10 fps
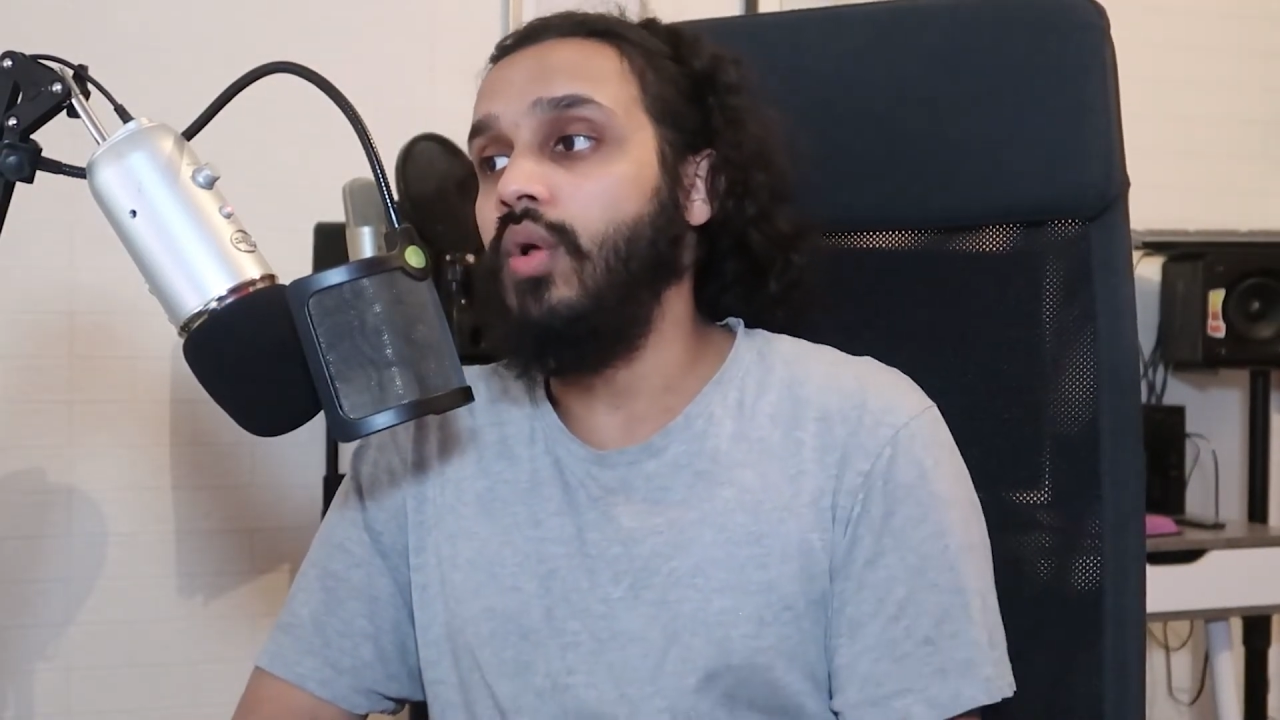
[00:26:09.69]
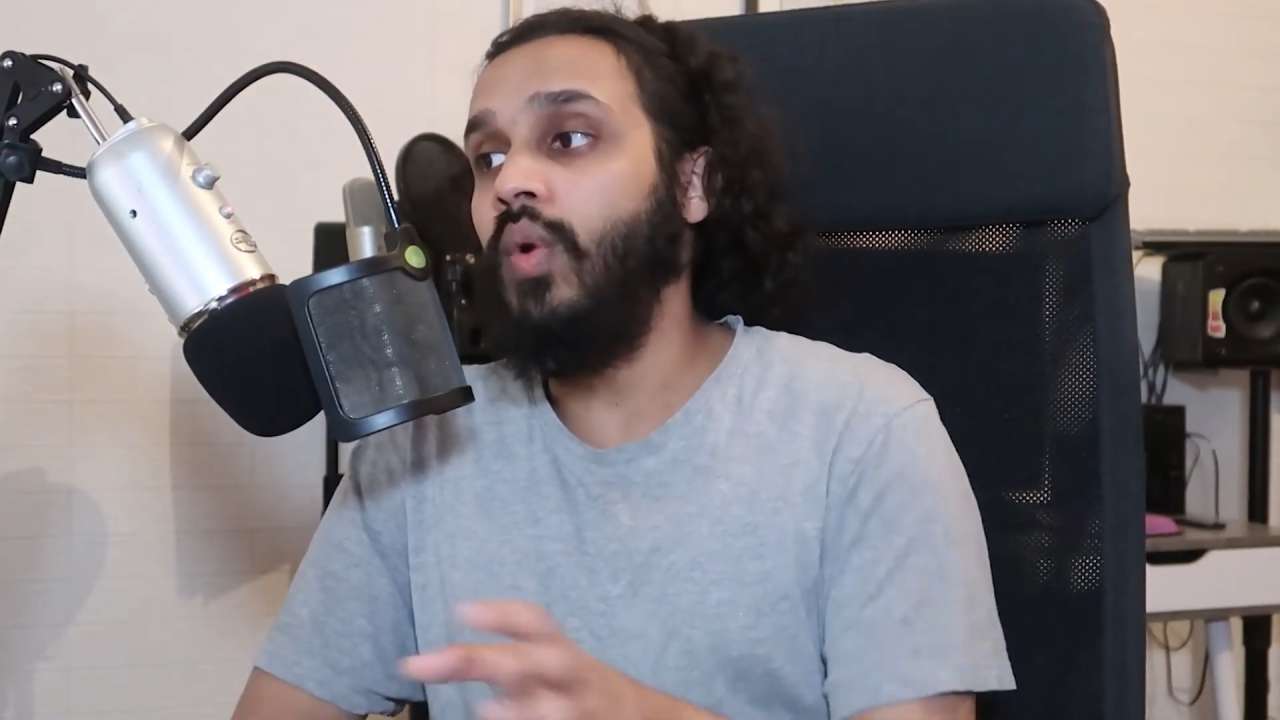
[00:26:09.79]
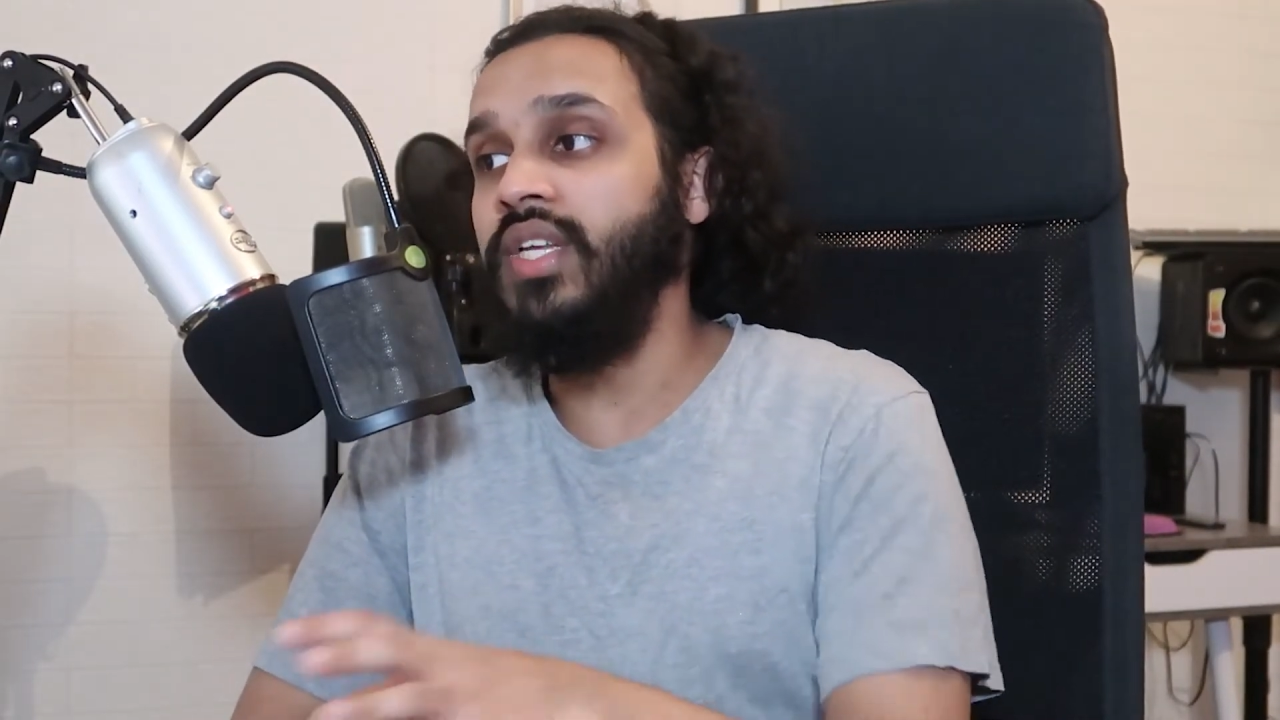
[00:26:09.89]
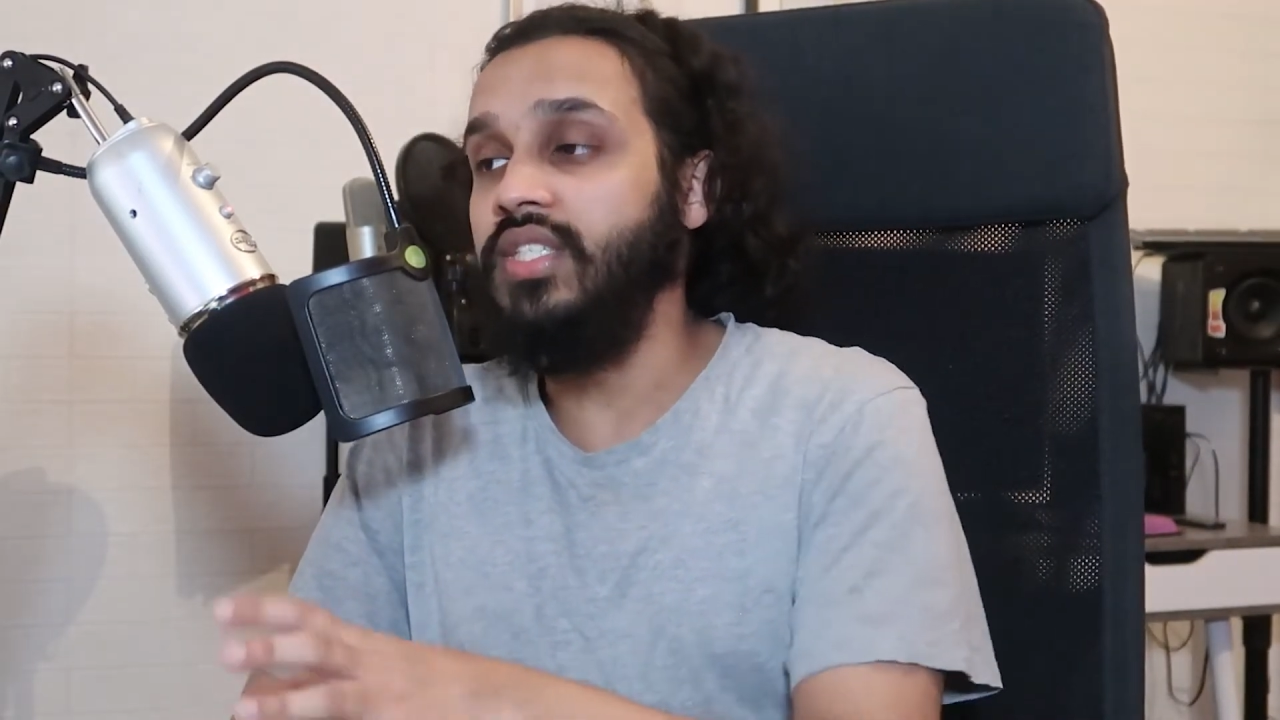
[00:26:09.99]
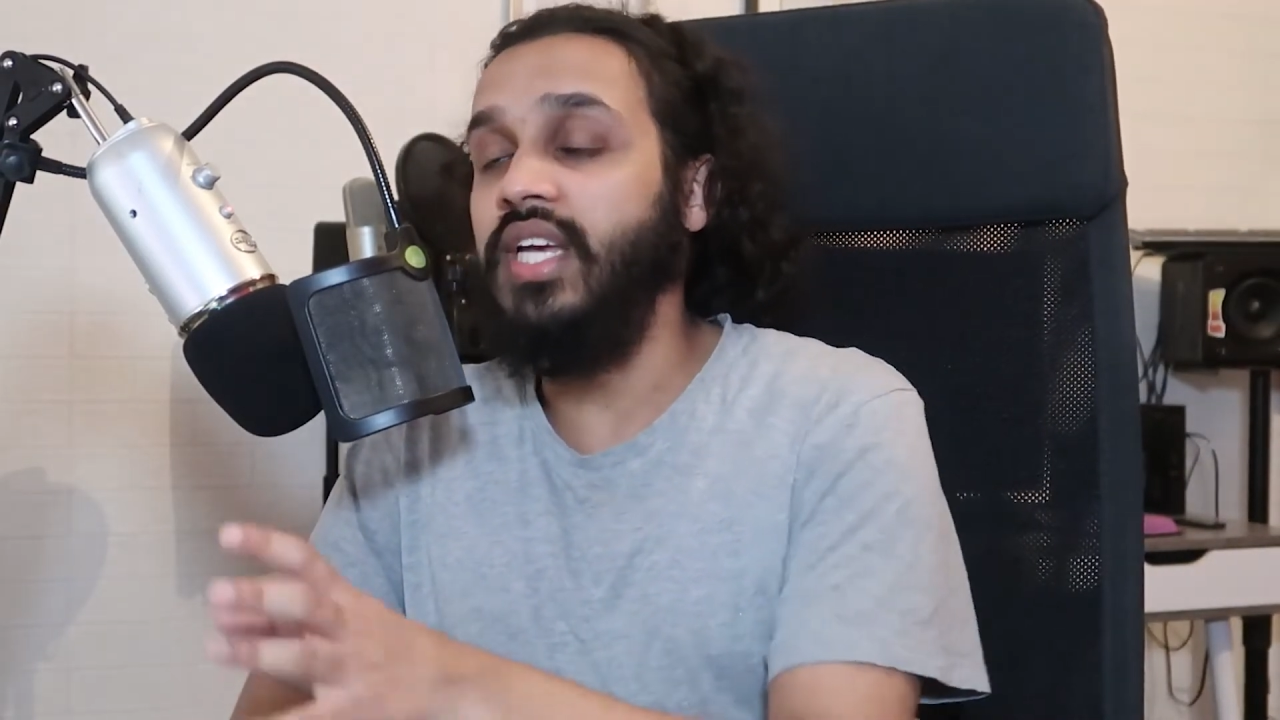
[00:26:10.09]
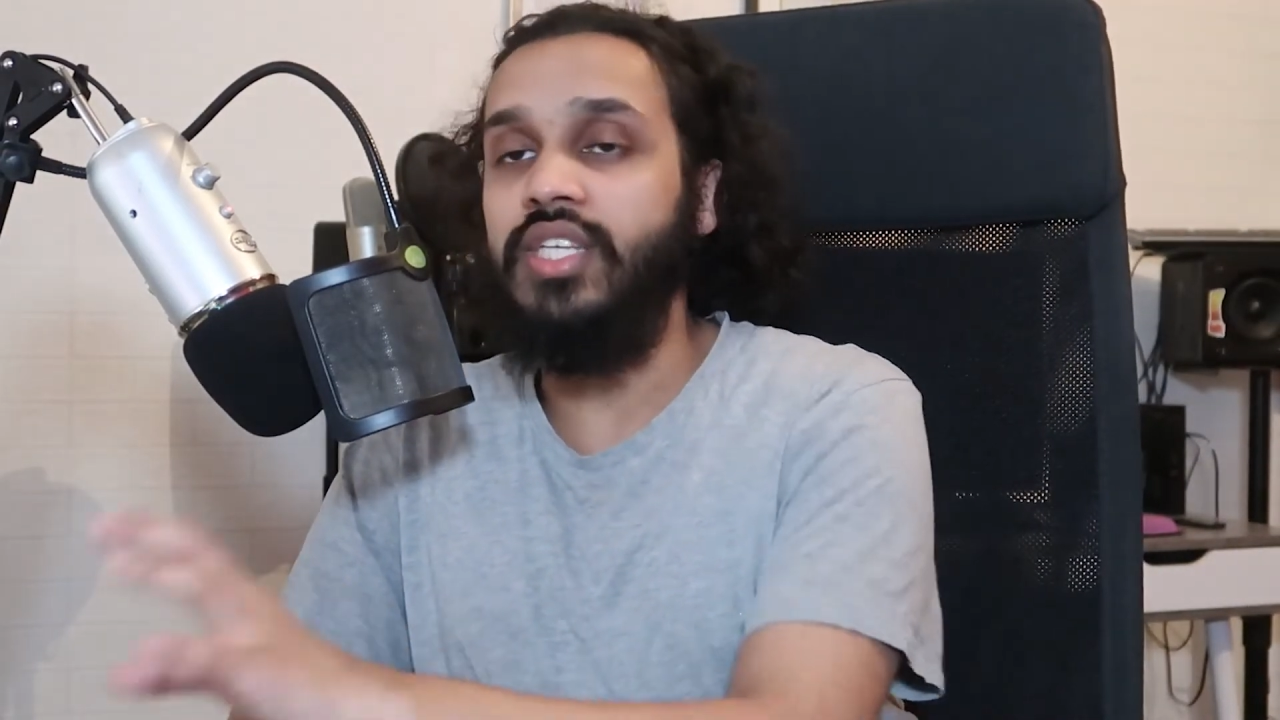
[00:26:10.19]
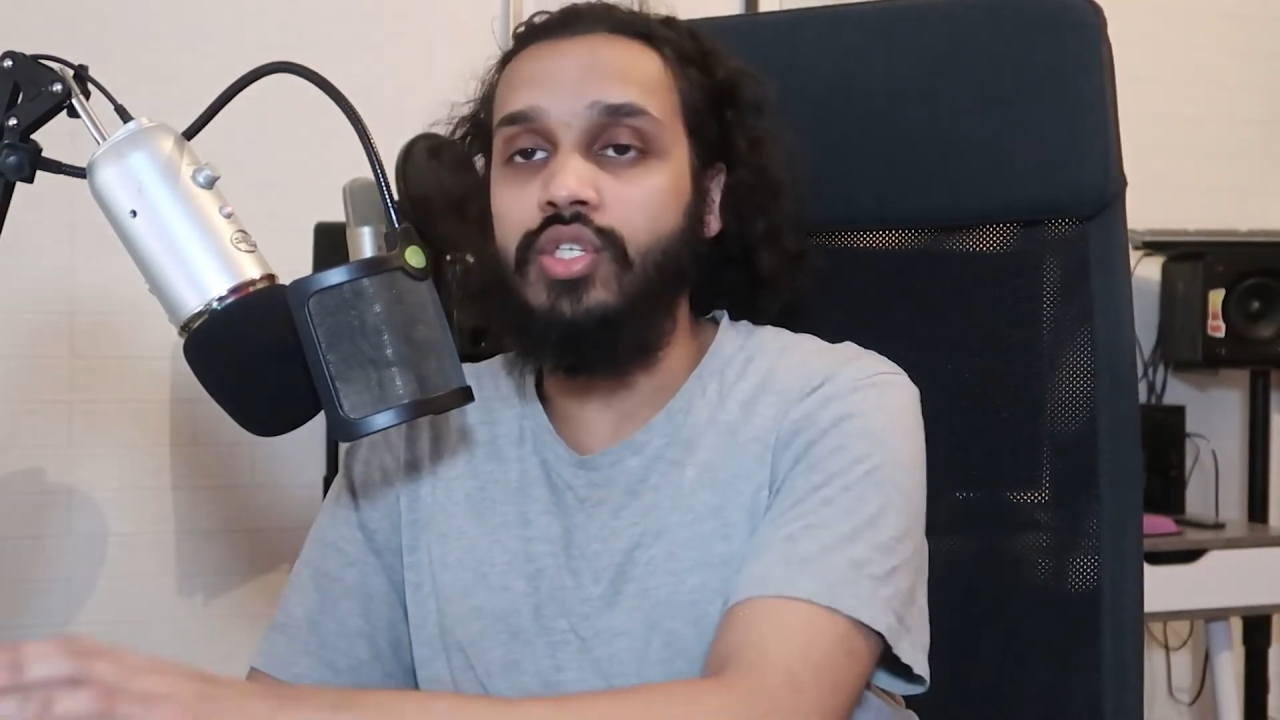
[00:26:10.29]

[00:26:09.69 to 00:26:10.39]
West, yes,